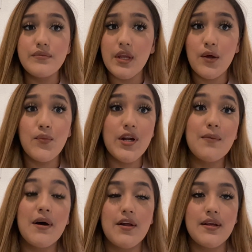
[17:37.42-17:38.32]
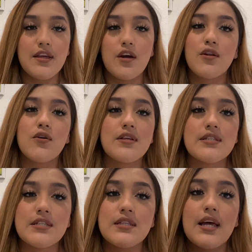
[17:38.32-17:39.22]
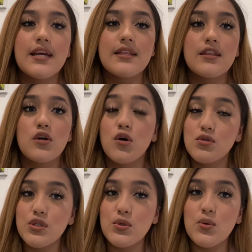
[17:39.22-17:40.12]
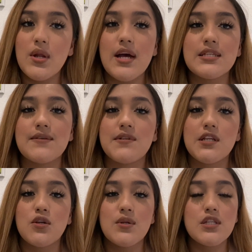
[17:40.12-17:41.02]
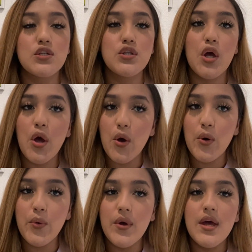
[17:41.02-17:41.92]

and read about it. Y'all know this is like the go-to. It has everything you need to know.